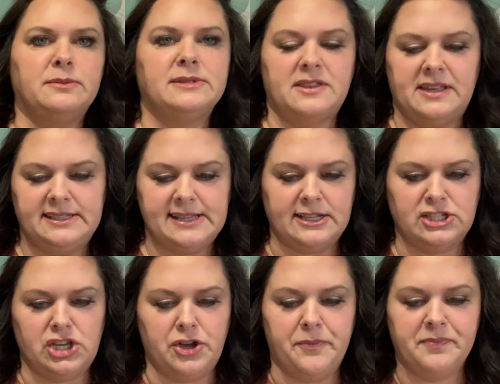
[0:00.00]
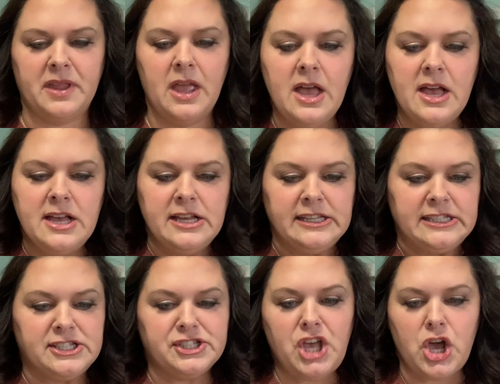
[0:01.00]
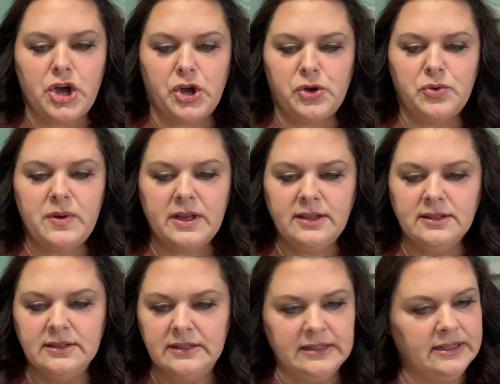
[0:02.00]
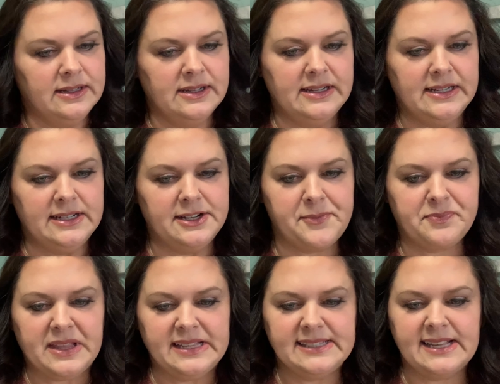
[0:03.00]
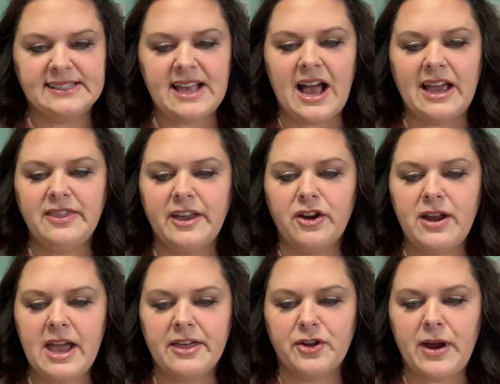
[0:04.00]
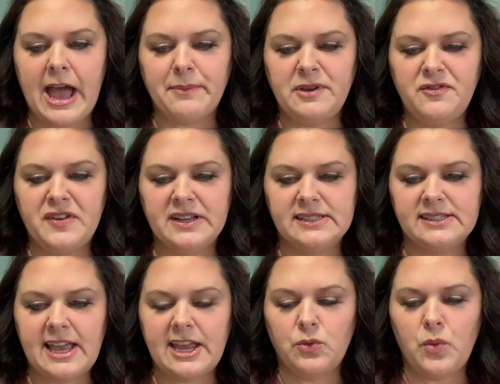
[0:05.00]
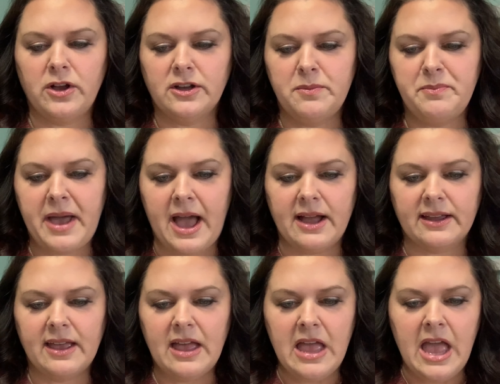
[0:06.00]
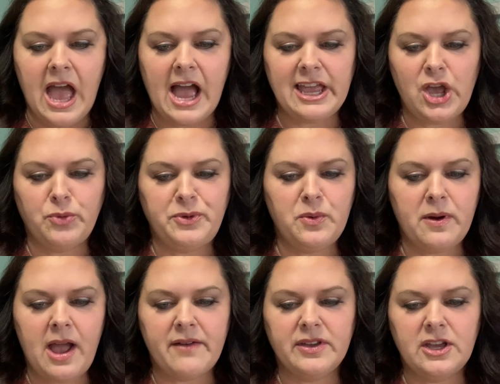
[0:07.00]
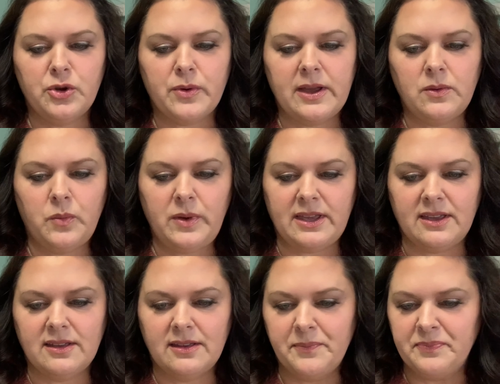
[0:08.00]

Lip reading: that they sent to you. So it says, "Hi there, Heather. Happy Fix Day and welcome back. I hope you are having a great week